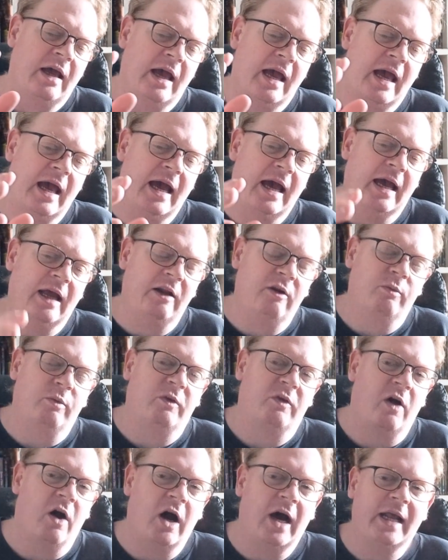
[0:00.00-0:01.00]
and
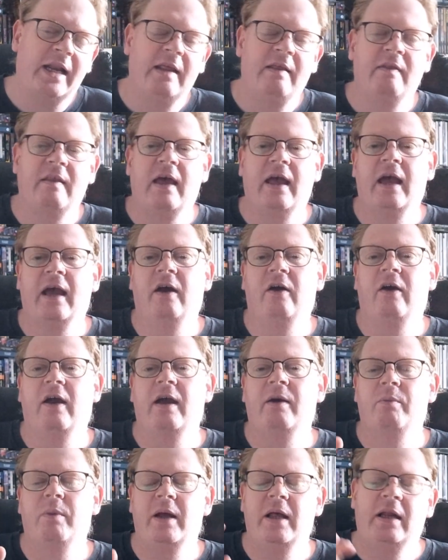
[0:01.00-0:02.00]
was hiding there.
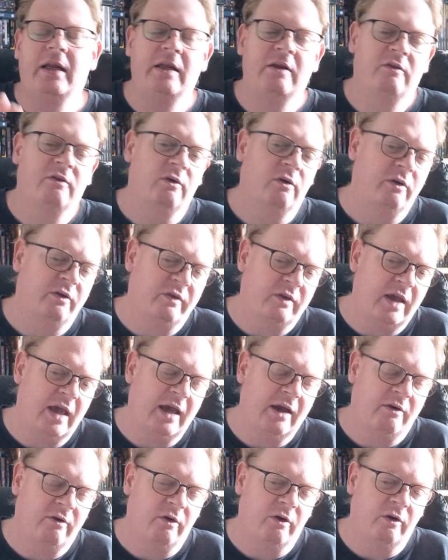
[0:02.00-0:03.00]
And when he saw
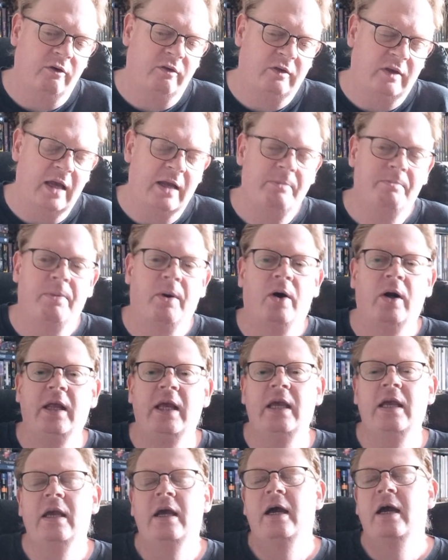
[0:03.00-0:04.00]
Scarecrow's dead
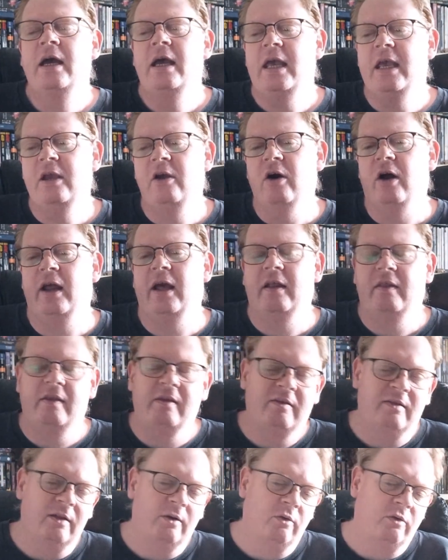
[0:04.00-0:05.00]
body, he got out
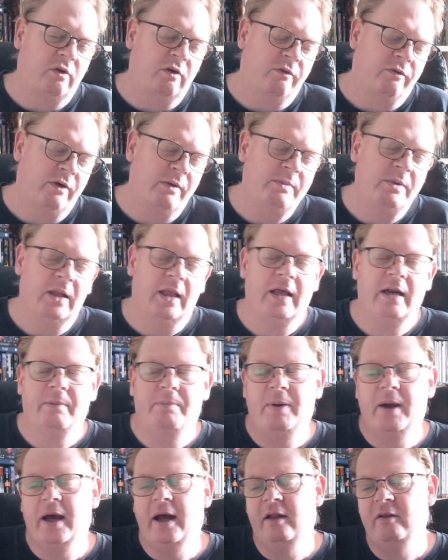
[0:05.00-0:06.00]
these little defibrillator
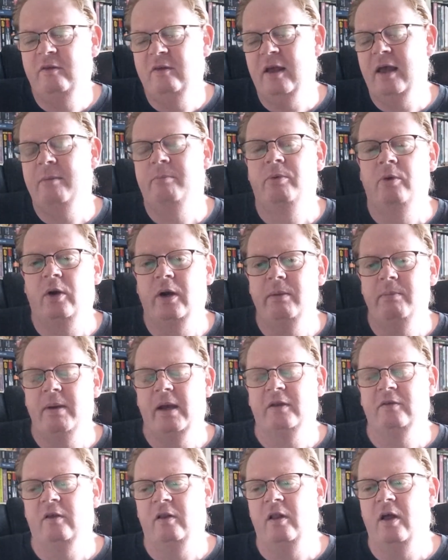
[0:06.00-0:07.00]
pads and brought him
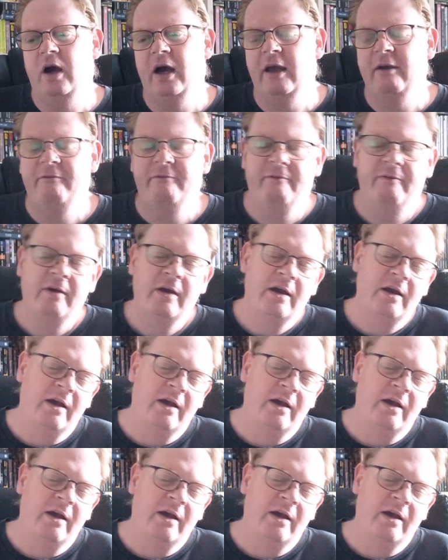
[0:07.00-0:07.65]
back to life